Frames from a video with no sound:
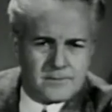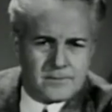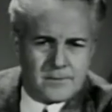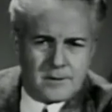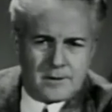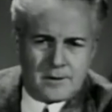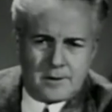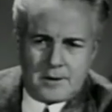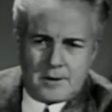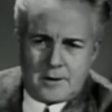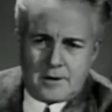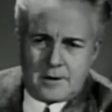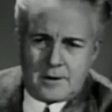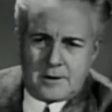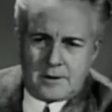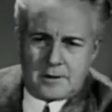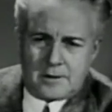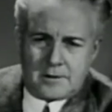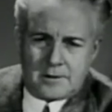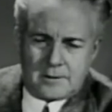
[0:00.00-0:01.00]

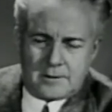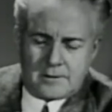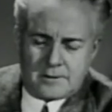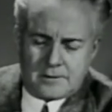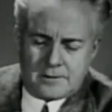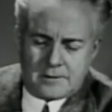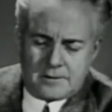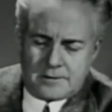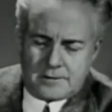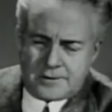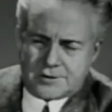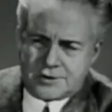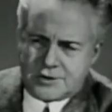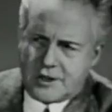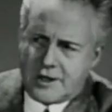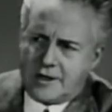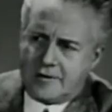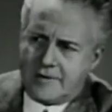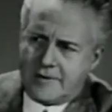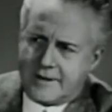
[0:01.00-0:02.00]
The
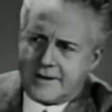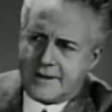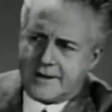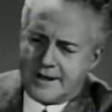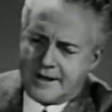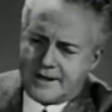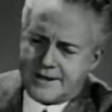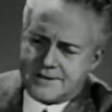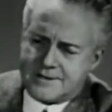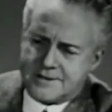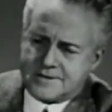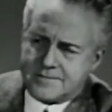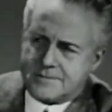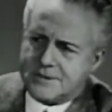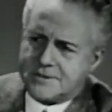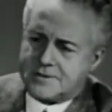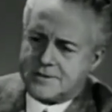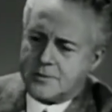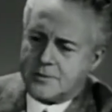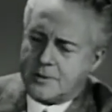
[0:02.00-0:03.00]
chair recognizes
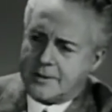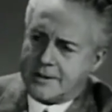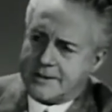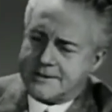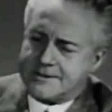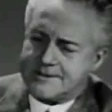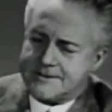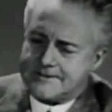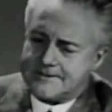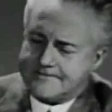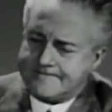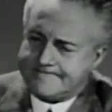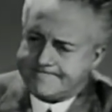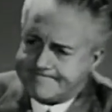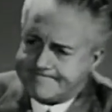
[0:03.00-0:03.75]
Mr. Willis.